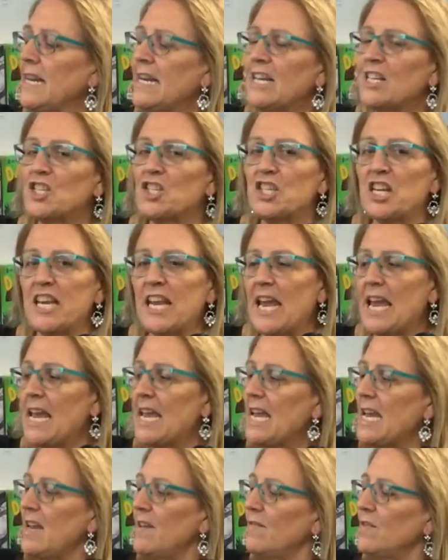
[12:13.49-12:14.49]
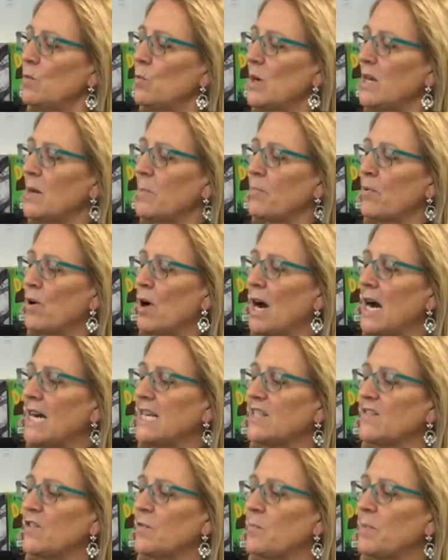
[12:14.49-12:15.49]
she even won a
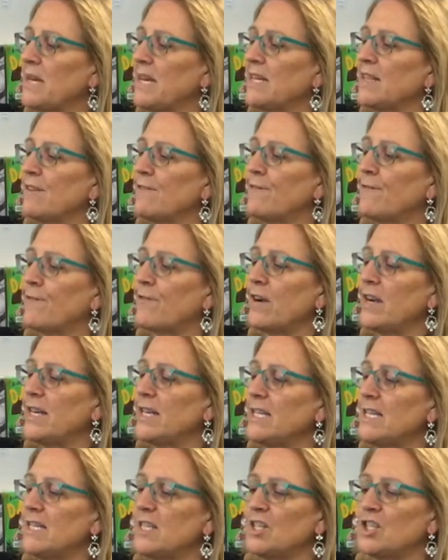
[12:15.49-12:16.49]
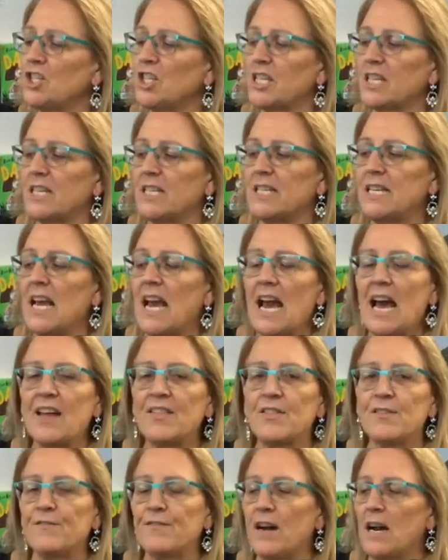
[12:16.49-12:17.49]
prize for being the friendliest chicken at
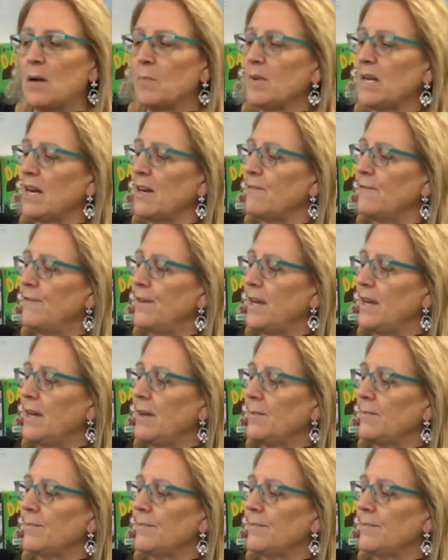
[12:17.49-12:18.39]
the farmyard fair,